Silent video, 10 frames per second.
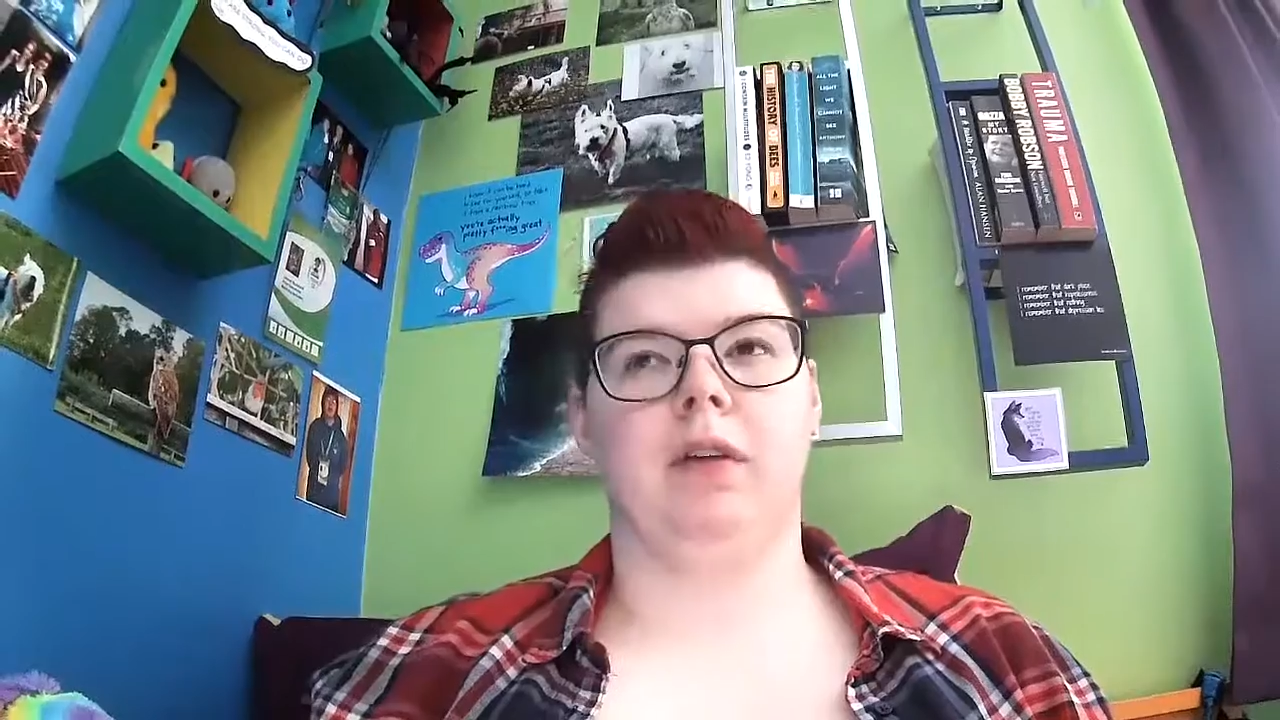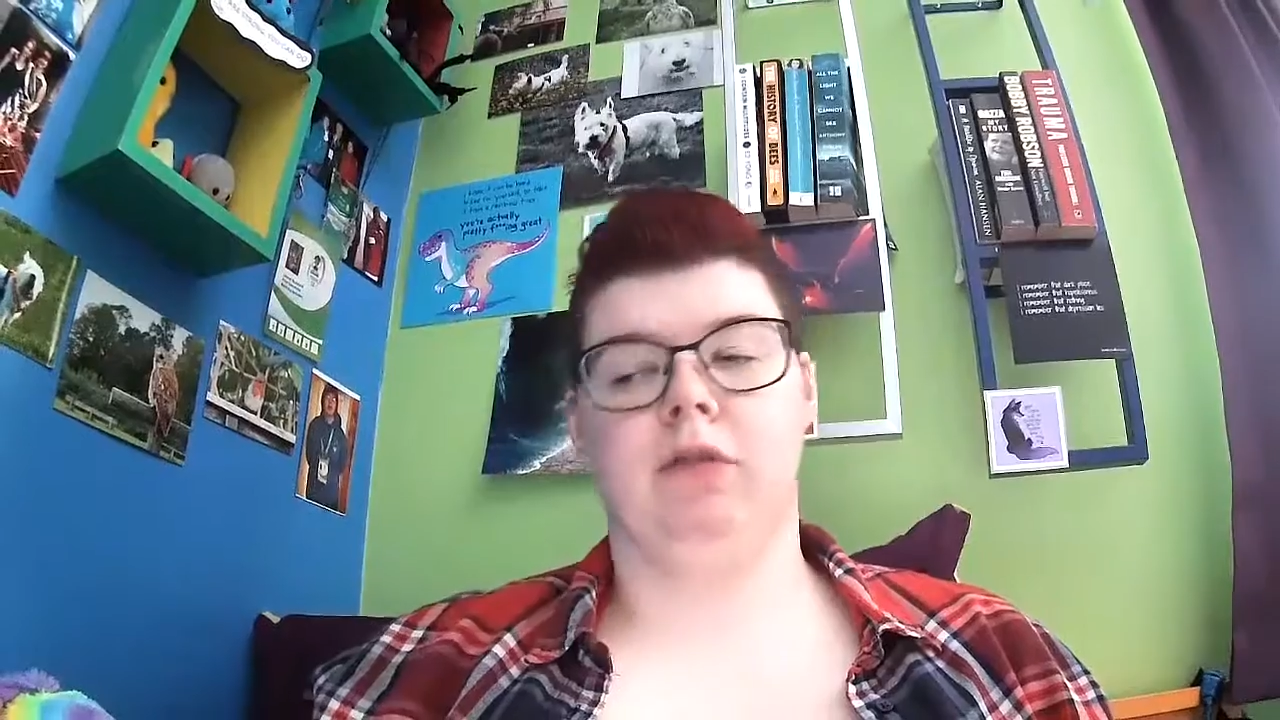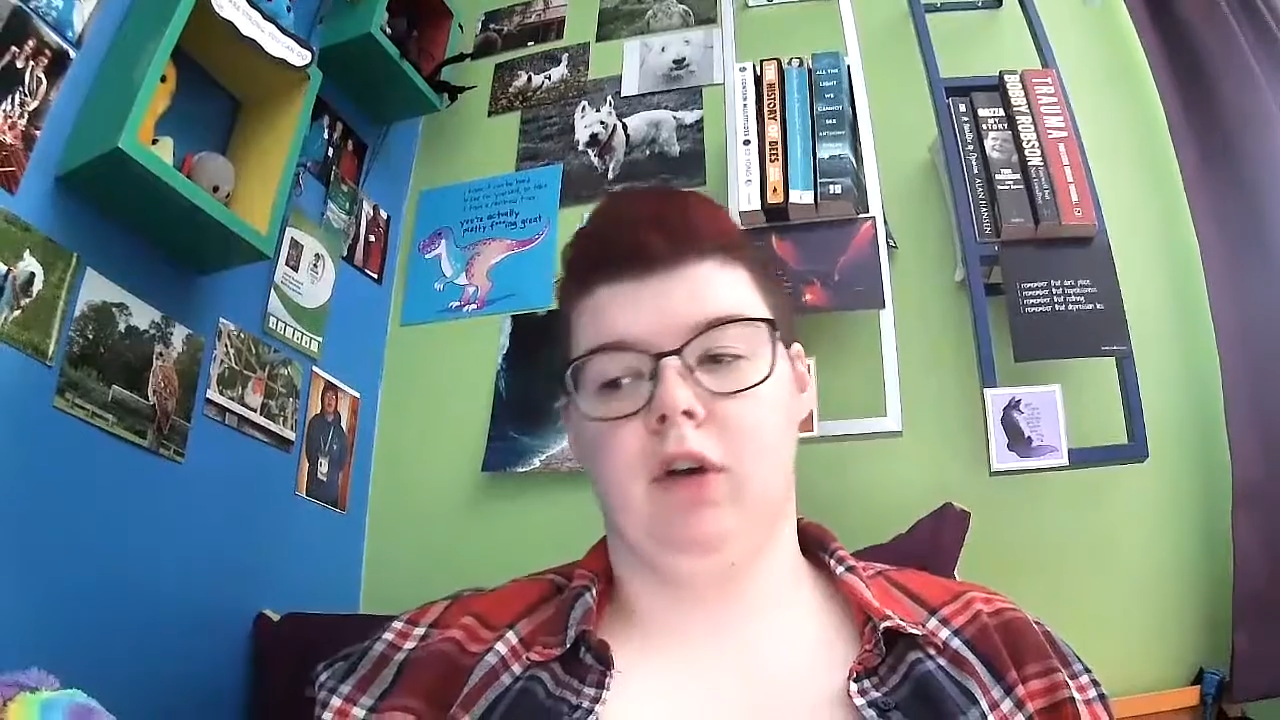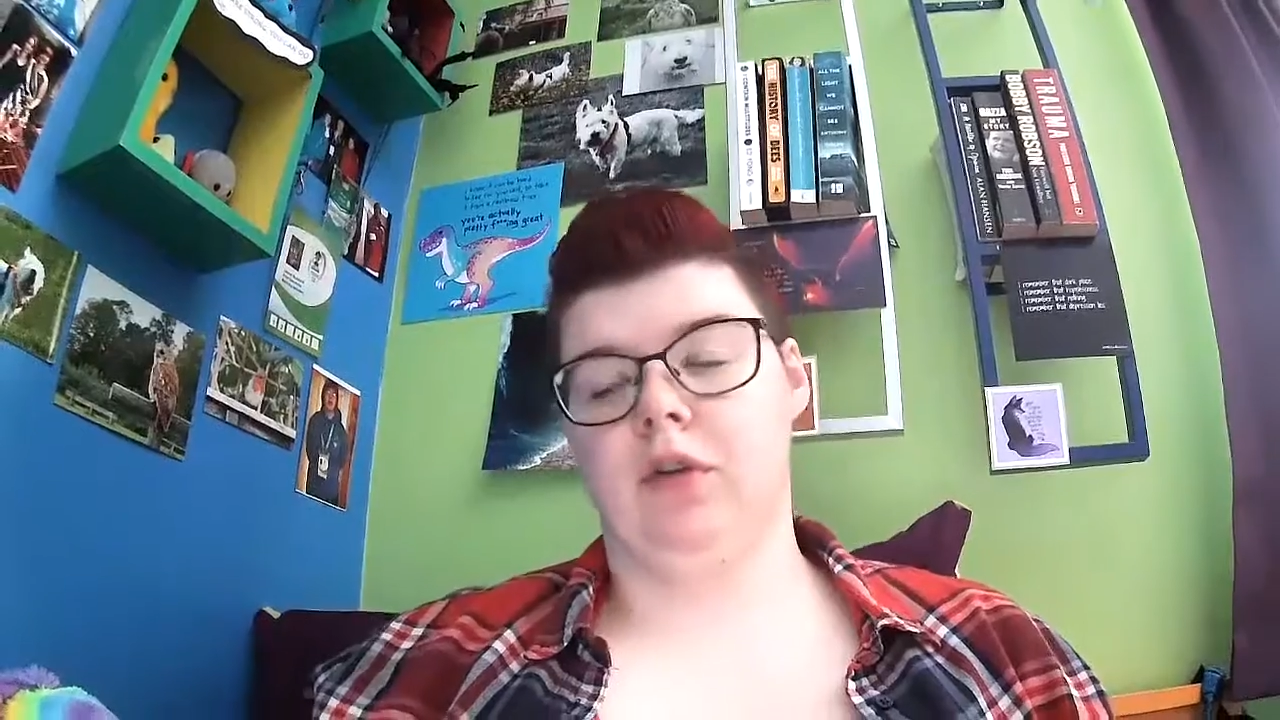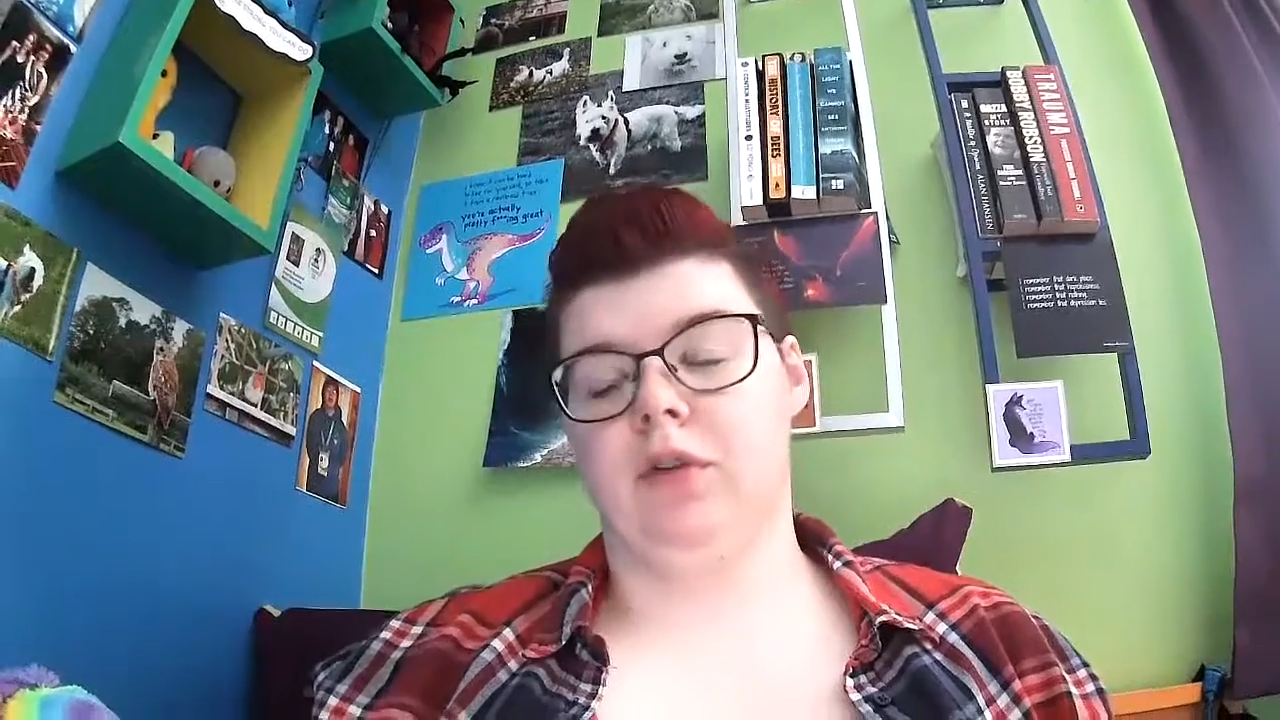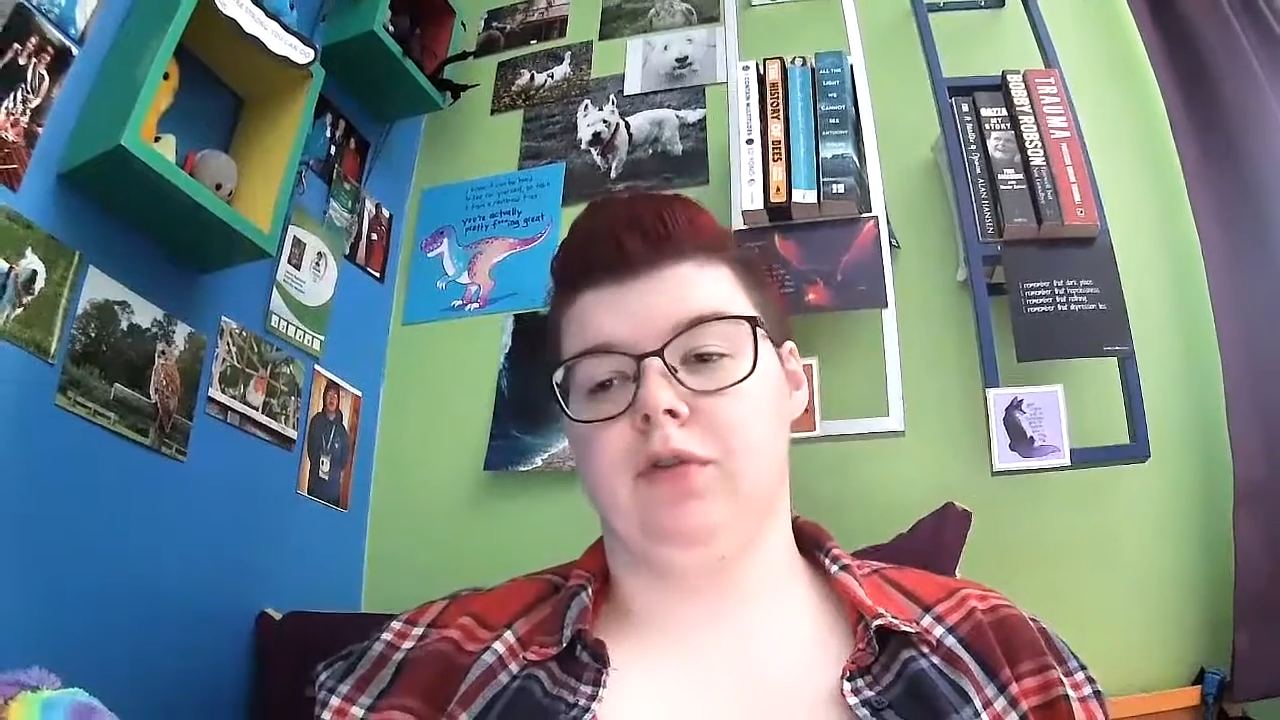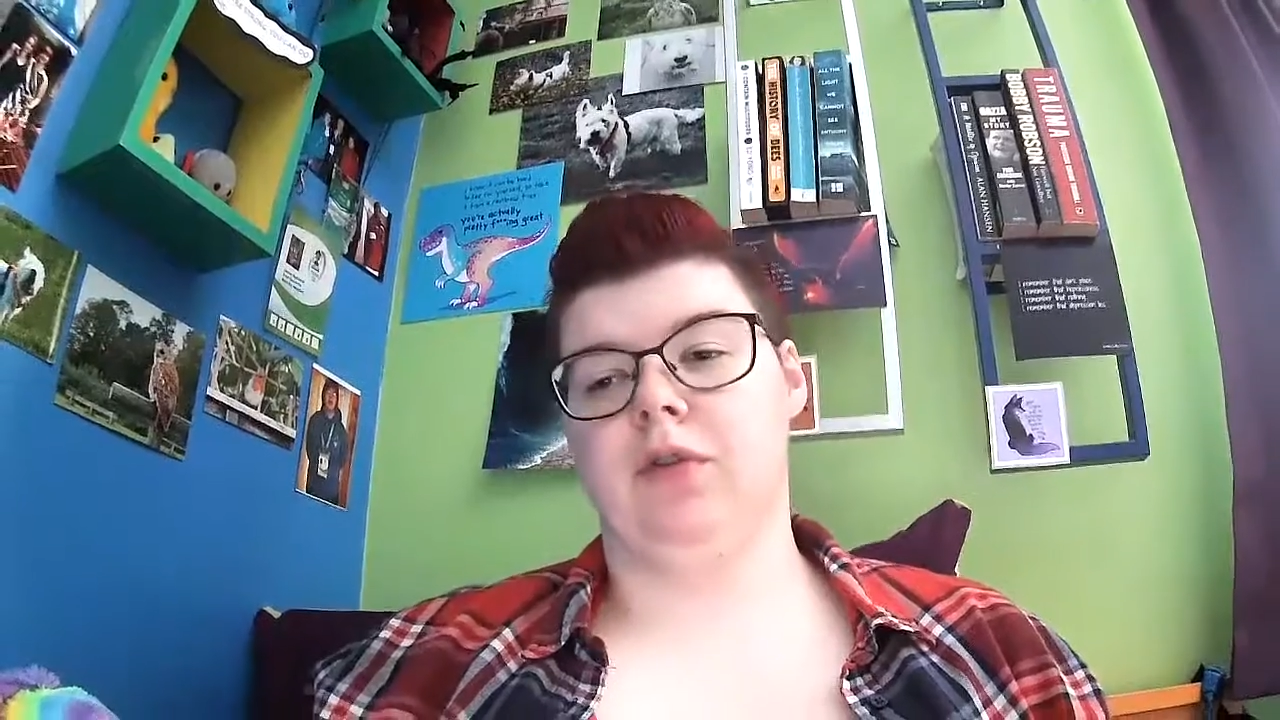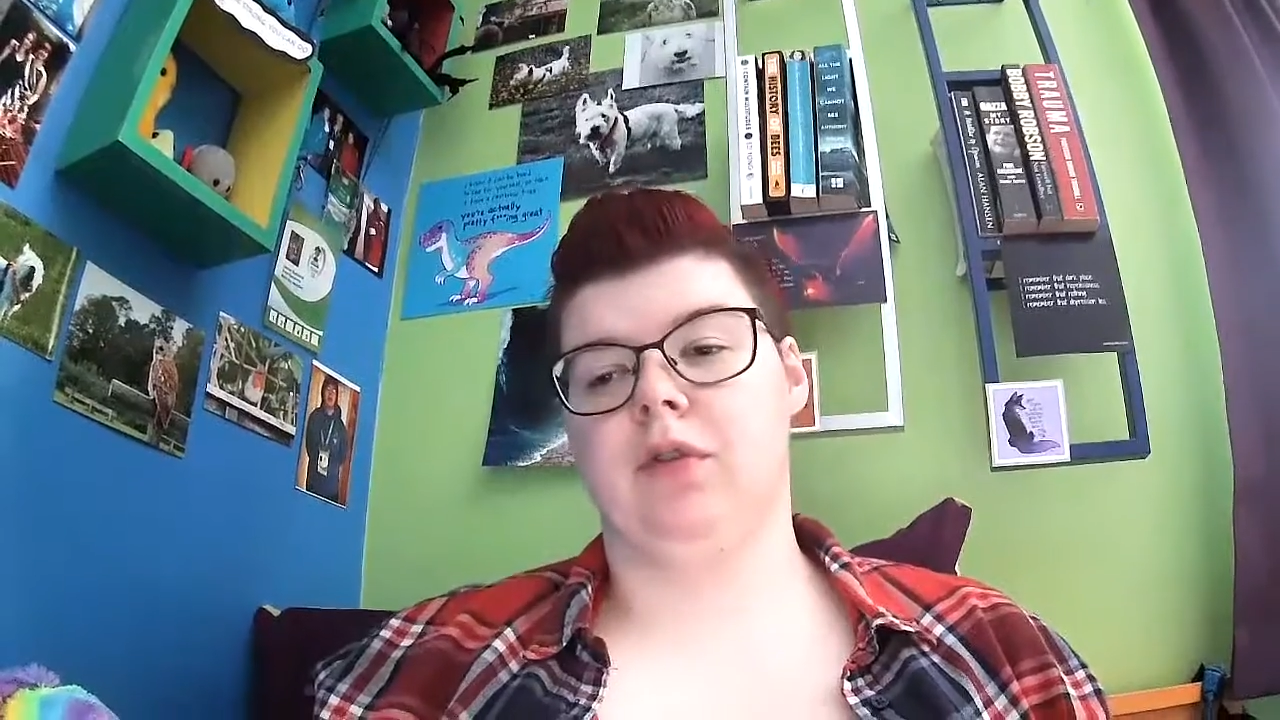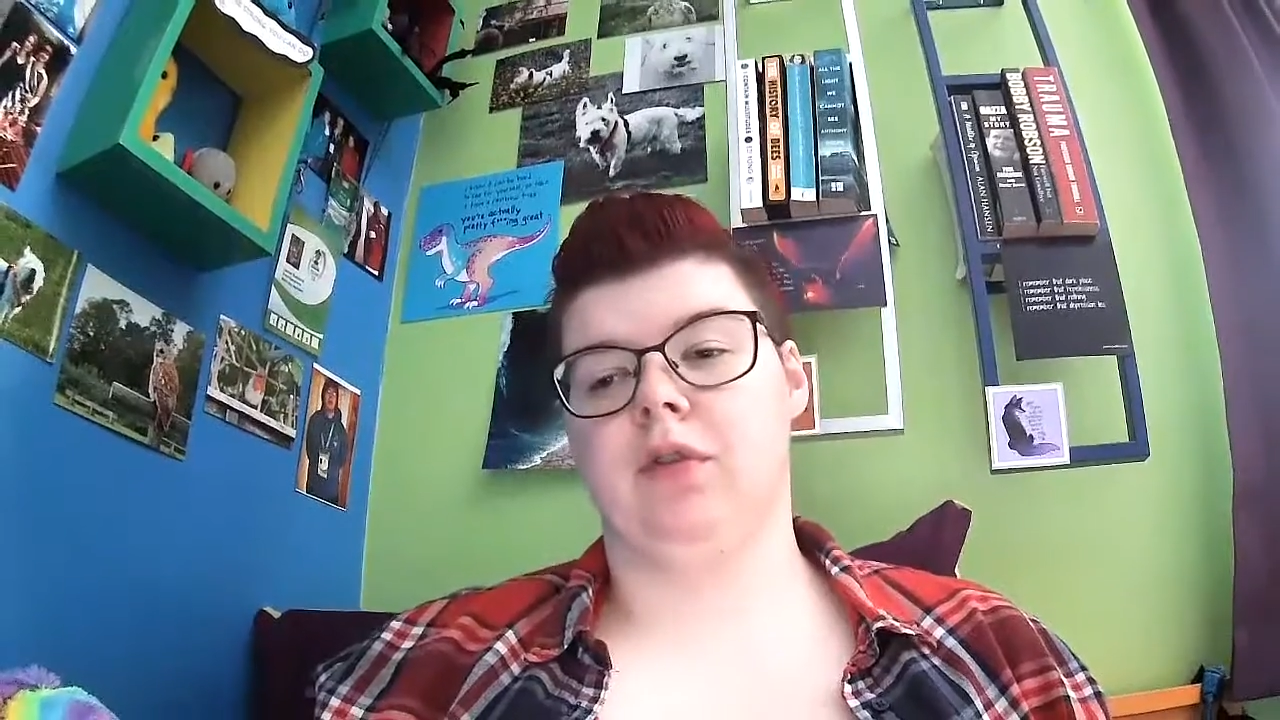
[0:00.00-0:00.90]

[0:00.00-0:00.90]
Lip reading: involved